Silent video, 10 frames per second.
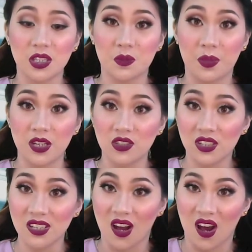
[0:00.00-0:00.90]

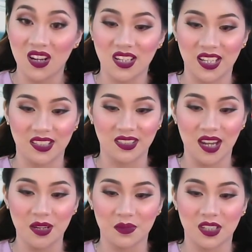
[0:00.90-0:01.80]
especially online
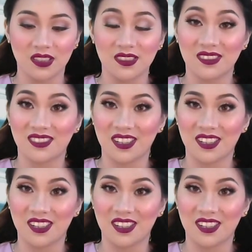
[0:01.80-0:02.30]
gaming